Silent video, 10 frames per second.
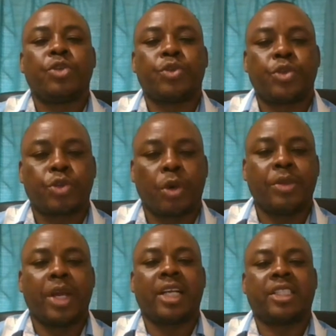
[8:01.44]
to stop
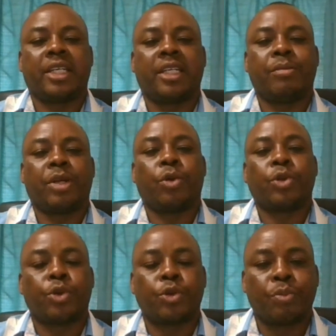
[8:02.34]
the usury, but
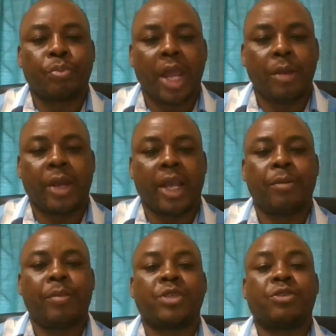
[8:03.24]
also to pay
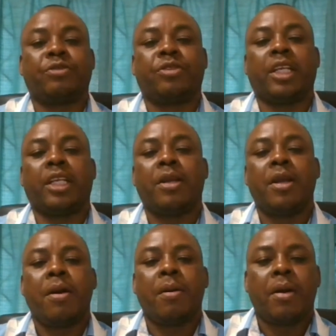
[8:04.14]
back part of the
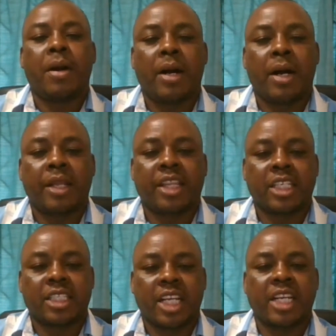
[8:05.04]

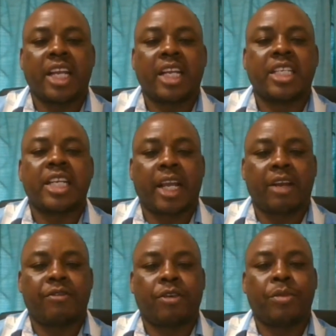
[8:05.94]
things that they had
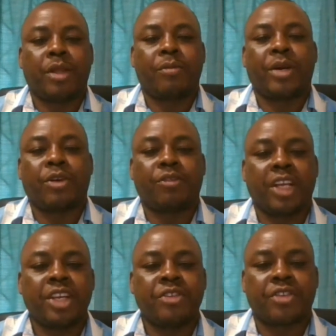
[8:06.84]
taken from them, part of
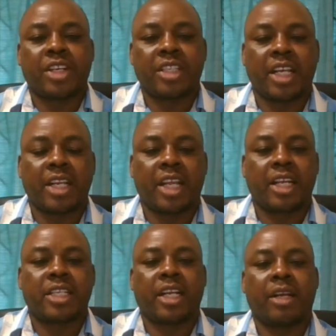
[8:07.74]
the interest that they
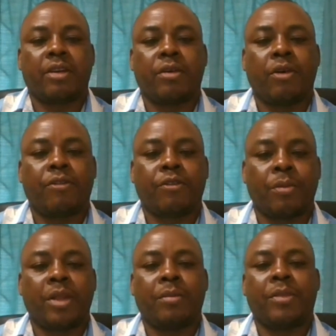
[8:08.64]
had taken
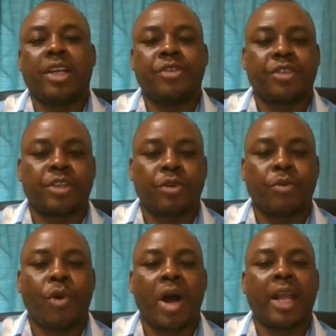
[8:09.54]
from them, the interest
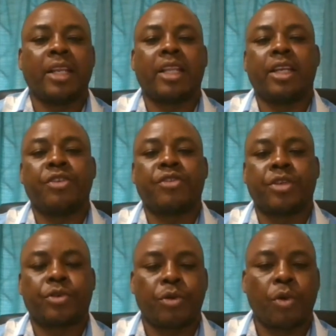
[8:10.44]
on wine, the
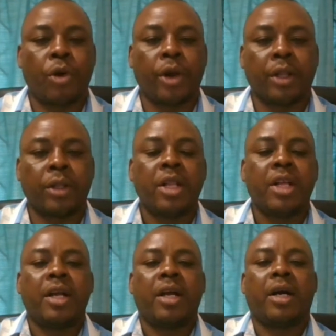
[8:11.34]
interest on oil,
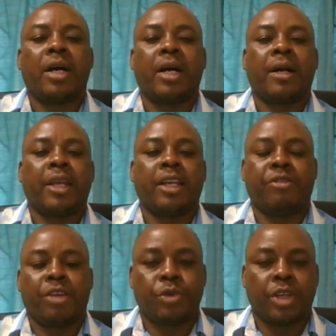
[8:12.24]
and
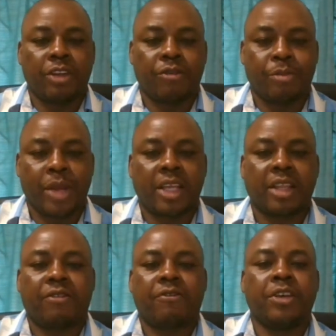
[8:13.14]
even to give back
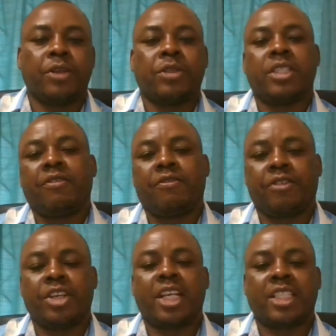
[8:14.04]
the fields and
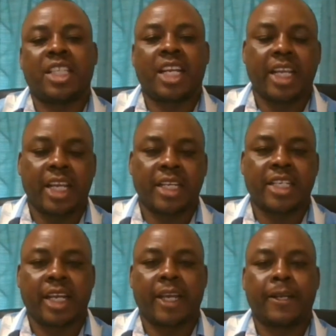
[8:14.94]
vineyards that they had
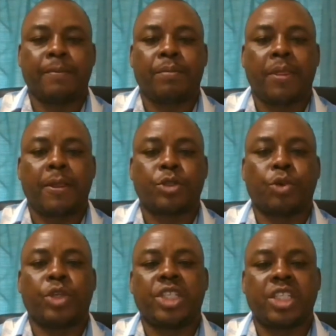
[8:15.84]
taken.
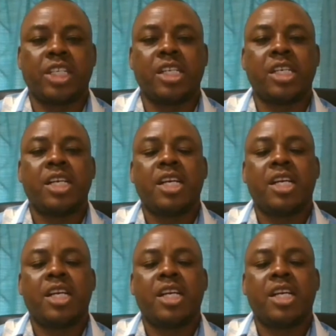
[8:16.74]
So we see